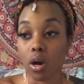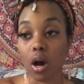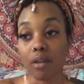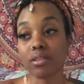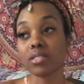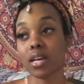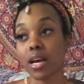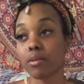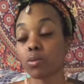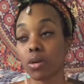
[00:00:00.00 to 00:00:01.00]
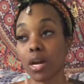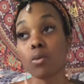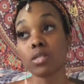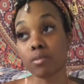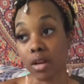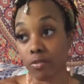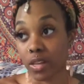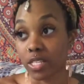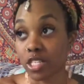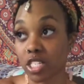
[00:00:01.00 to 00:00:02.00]
Oftentimes when I was in my
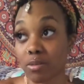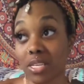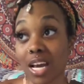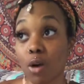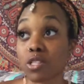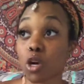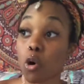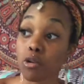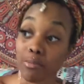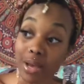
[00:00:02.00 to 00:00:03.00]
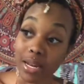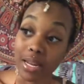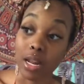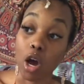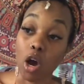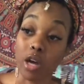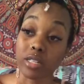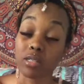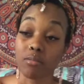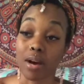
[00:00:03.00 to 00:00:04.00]
relationships and I was codependent on
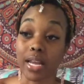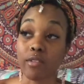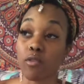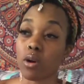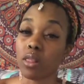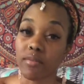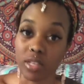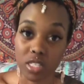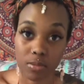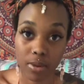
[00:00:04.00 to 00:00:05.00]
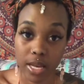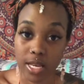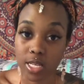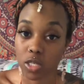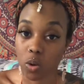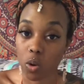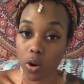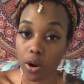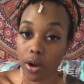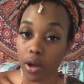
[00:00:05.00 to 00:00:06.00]
somebody for a living space
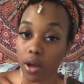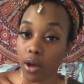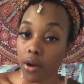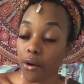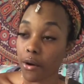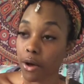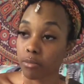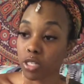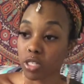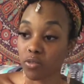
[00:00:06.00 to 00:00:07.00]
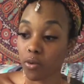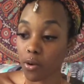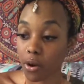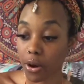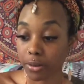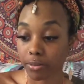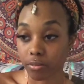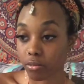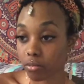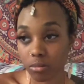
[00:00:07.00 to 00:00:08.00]
or just for
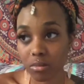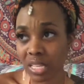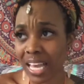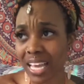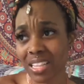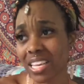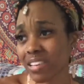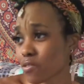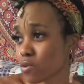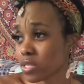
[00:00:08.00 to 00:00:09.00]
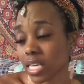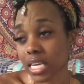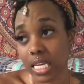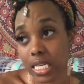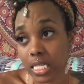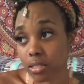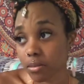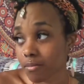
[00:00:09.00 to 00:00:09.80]
food to eat,